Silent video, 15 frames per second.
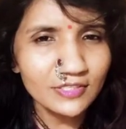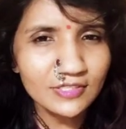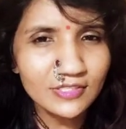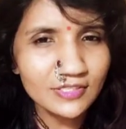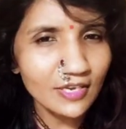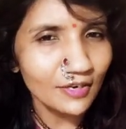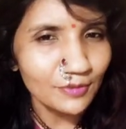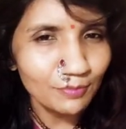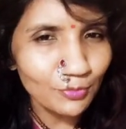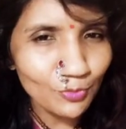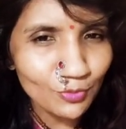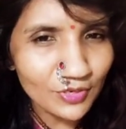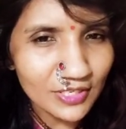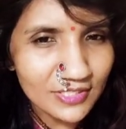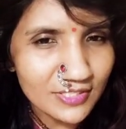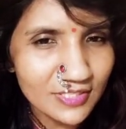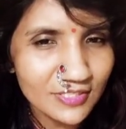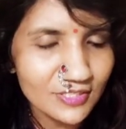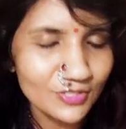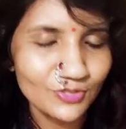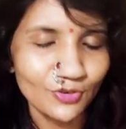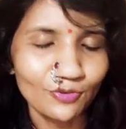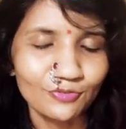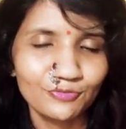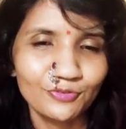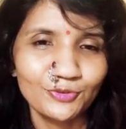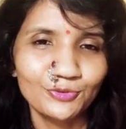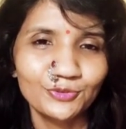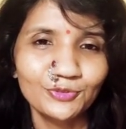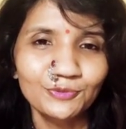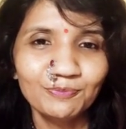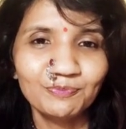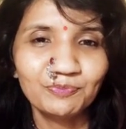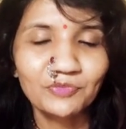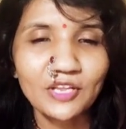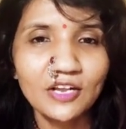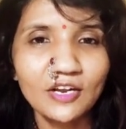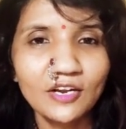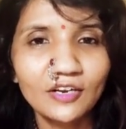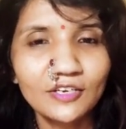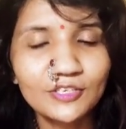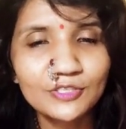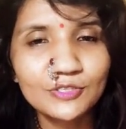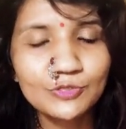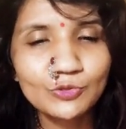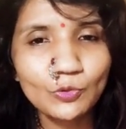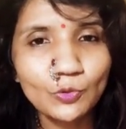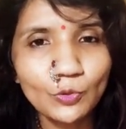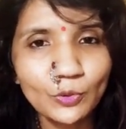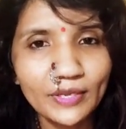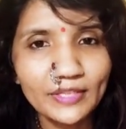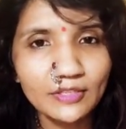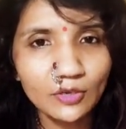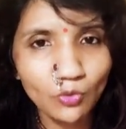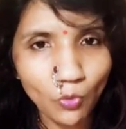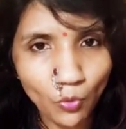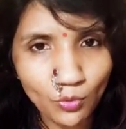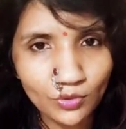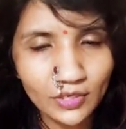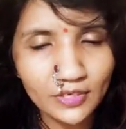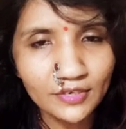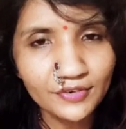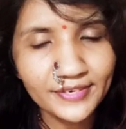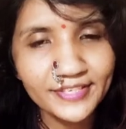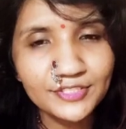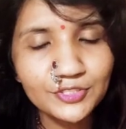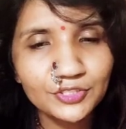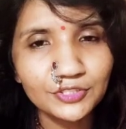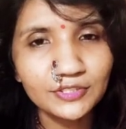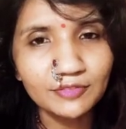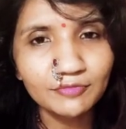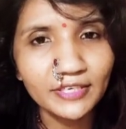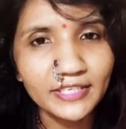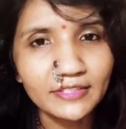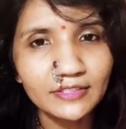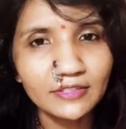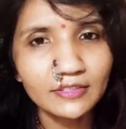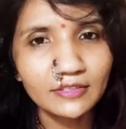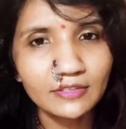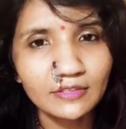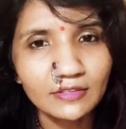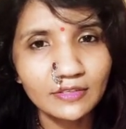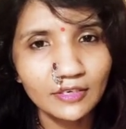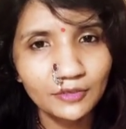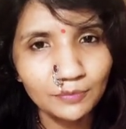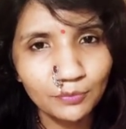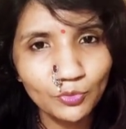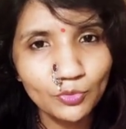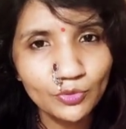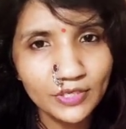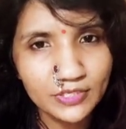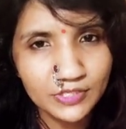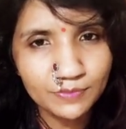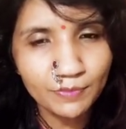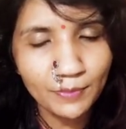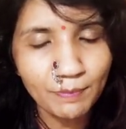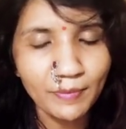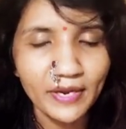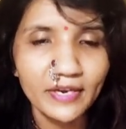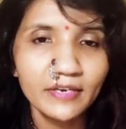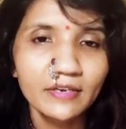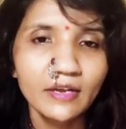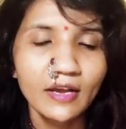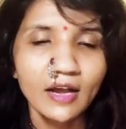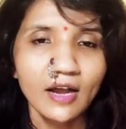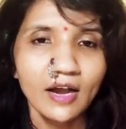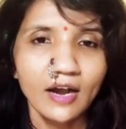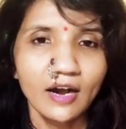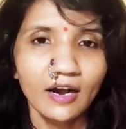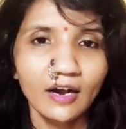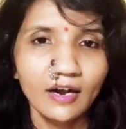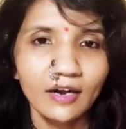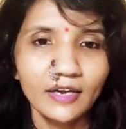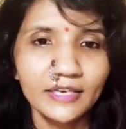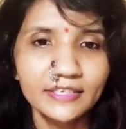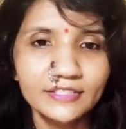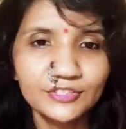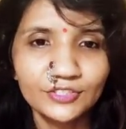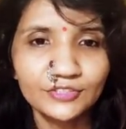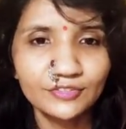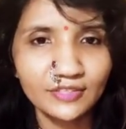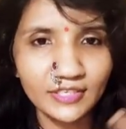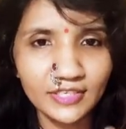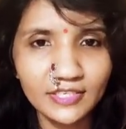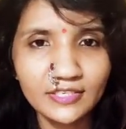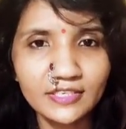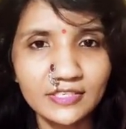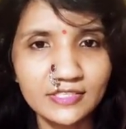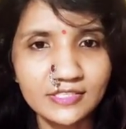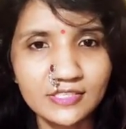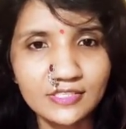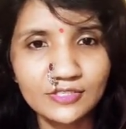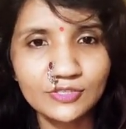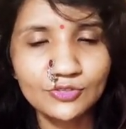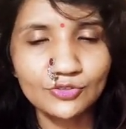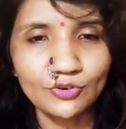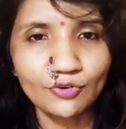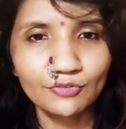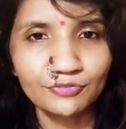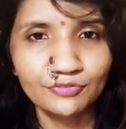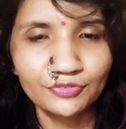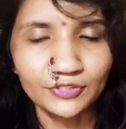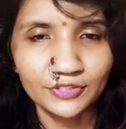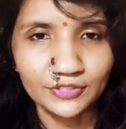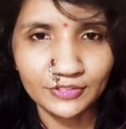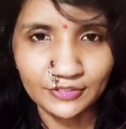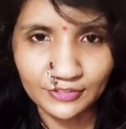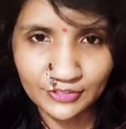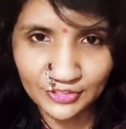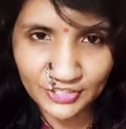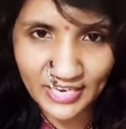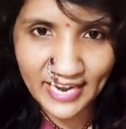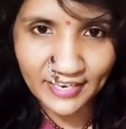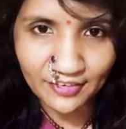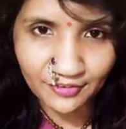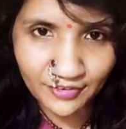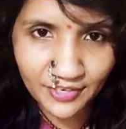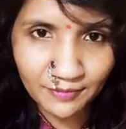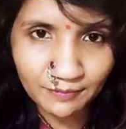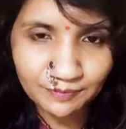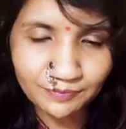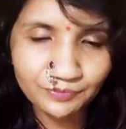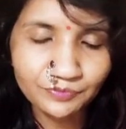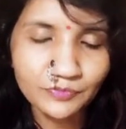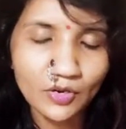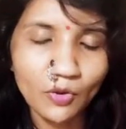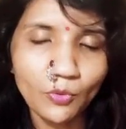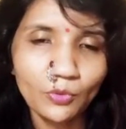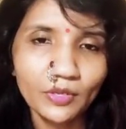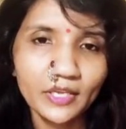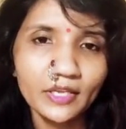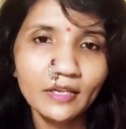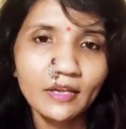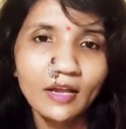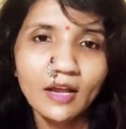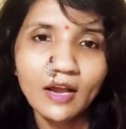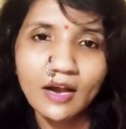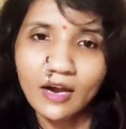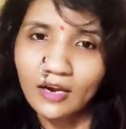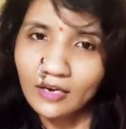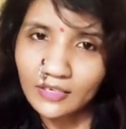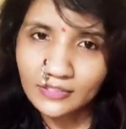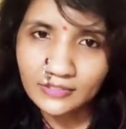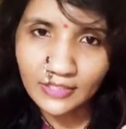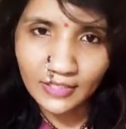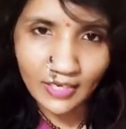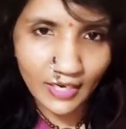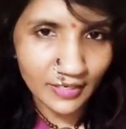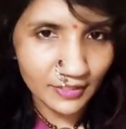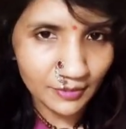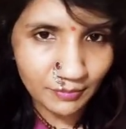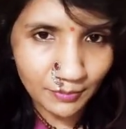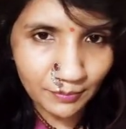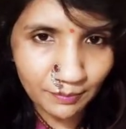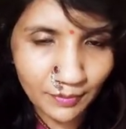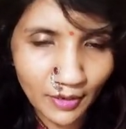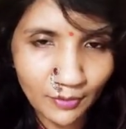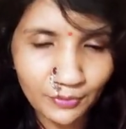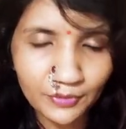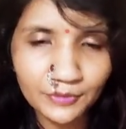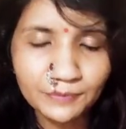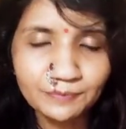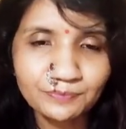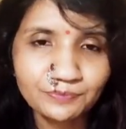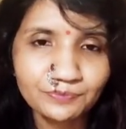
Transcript: does kadbu consist of? So in the Konkan region, when kadbu is prepared, it generally consists of jaggery, okay, the cardamom powder,